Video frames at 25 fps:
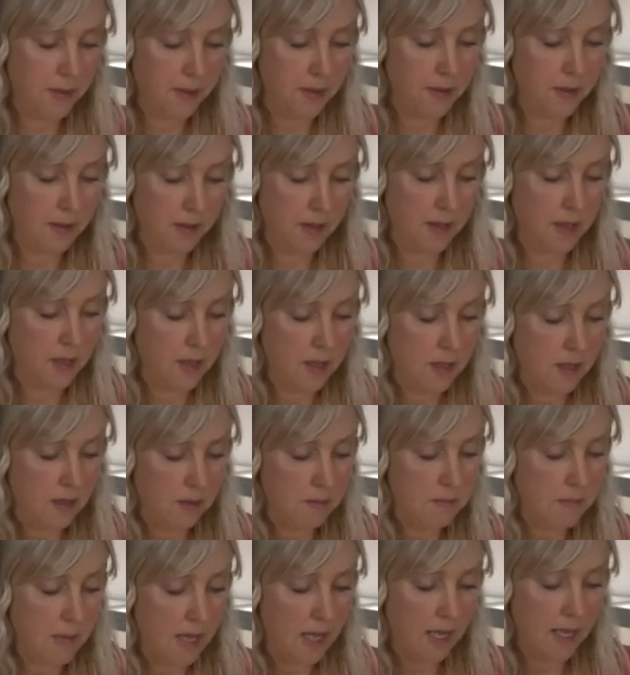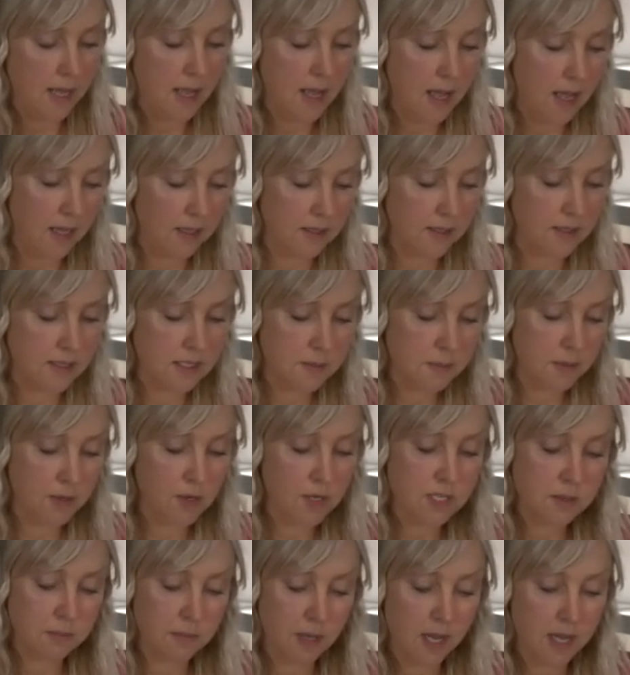hands, because I'm going to be doing the
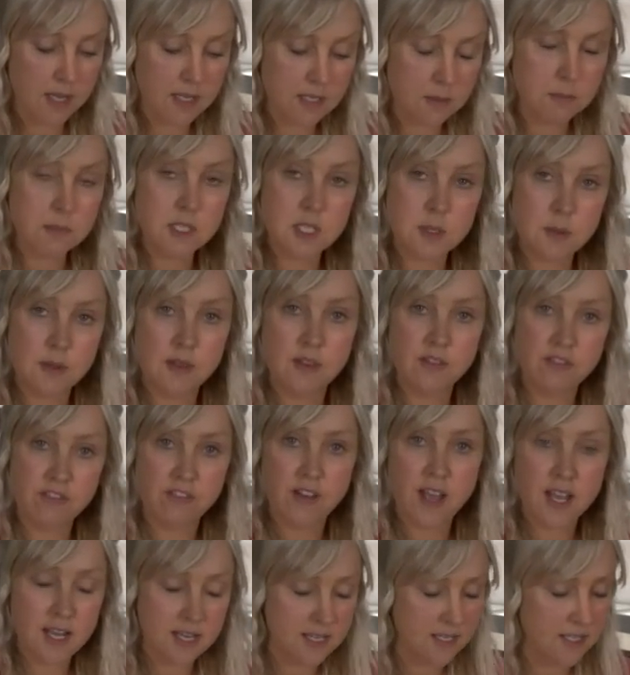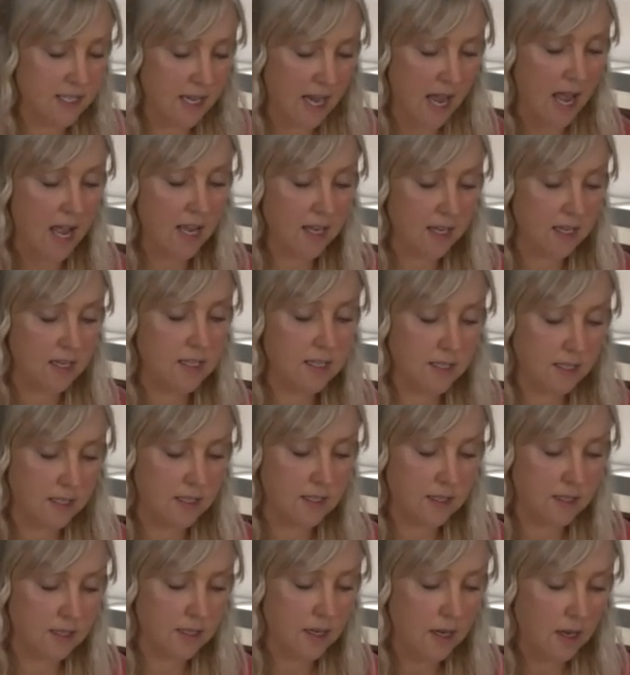face next. I'm
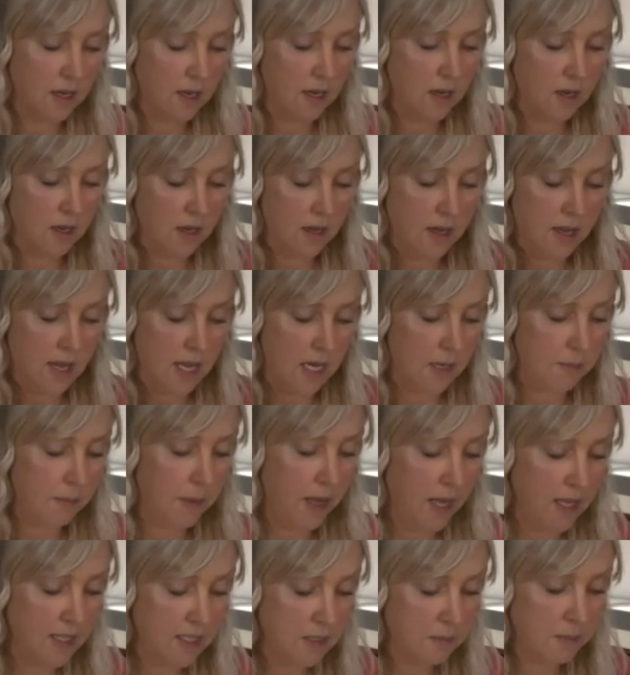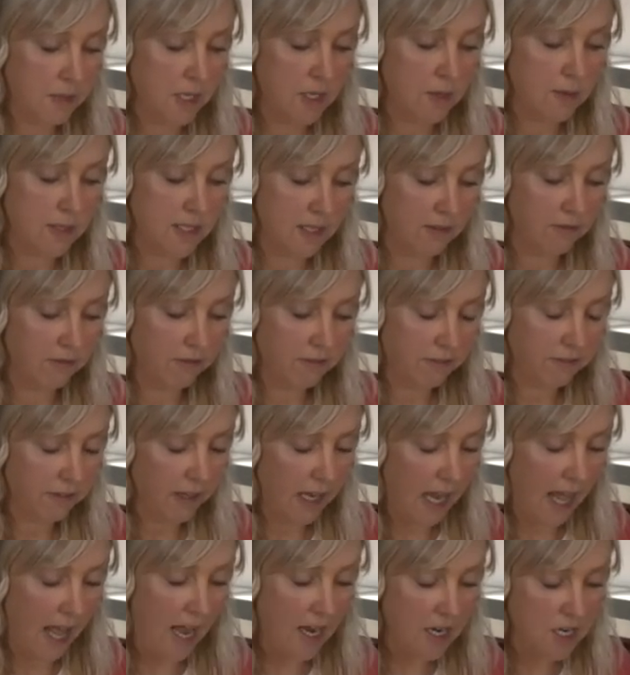going to be using flesh,
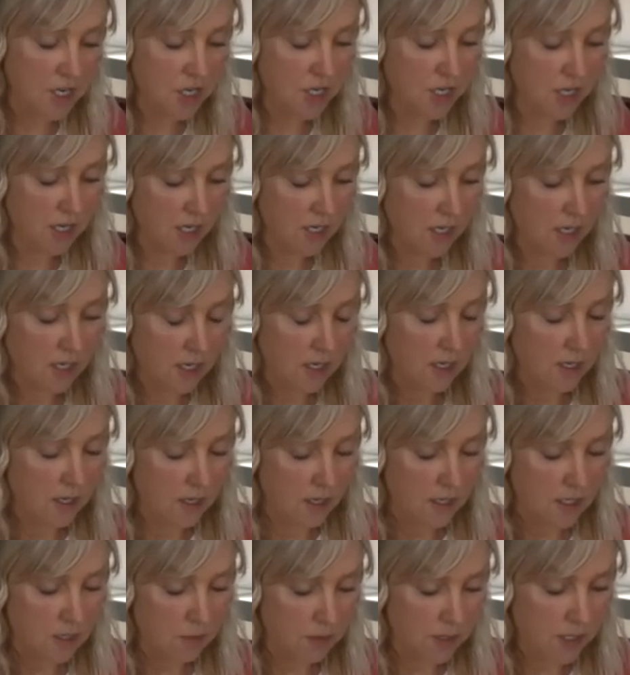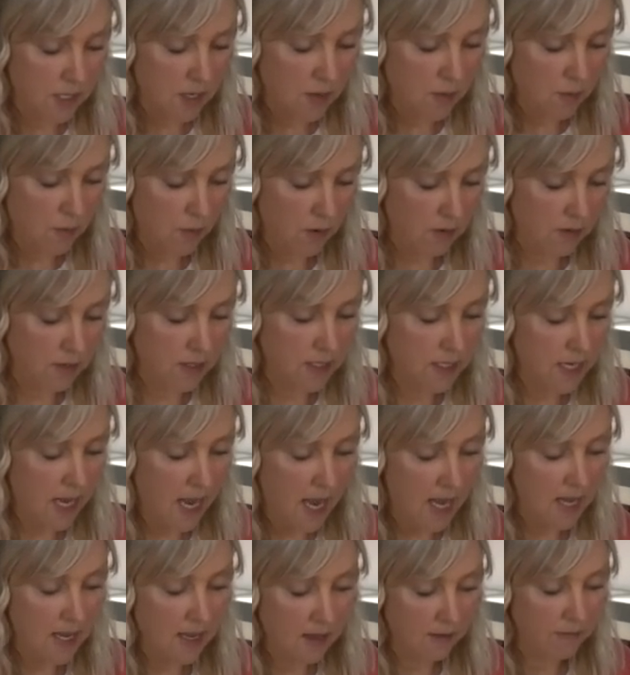so I don't want any of the
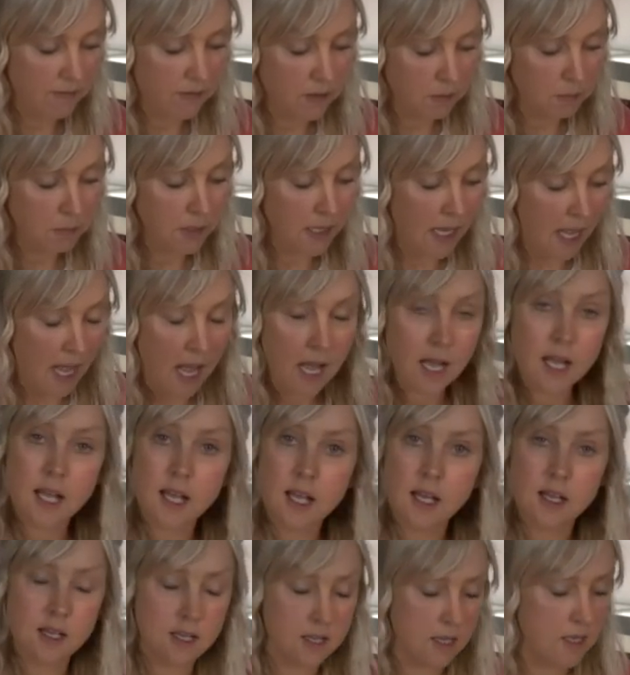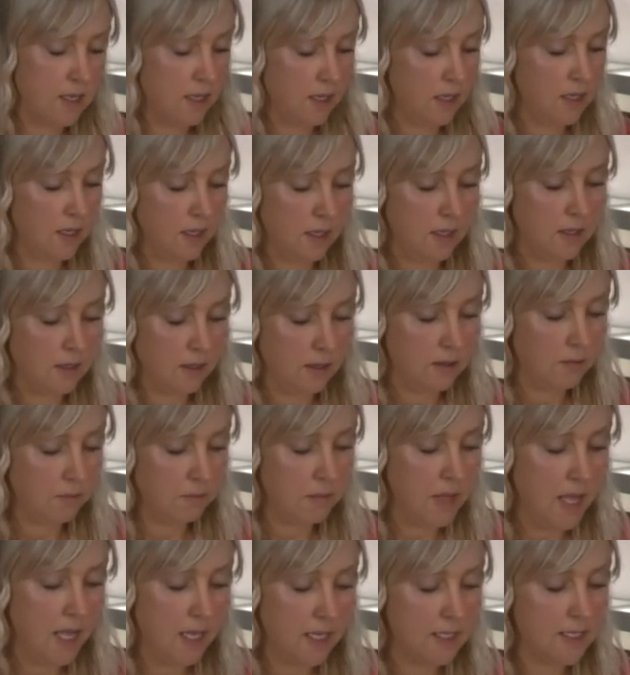black mixed in with the
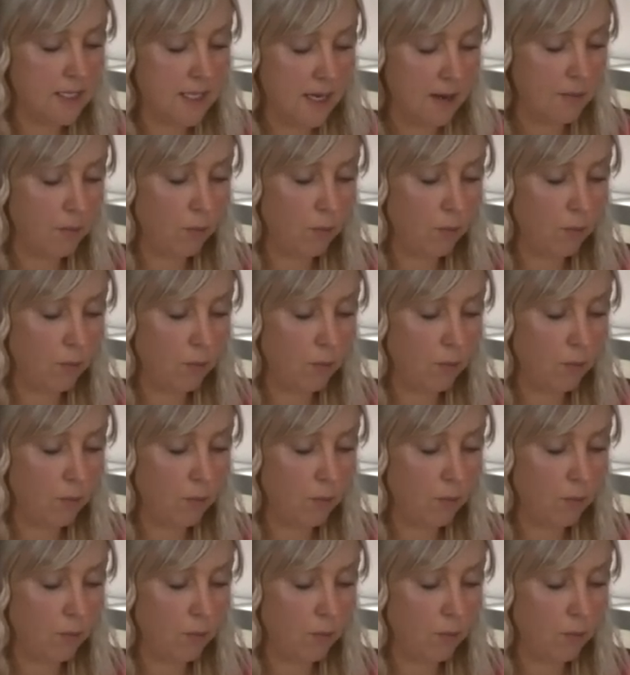flesh.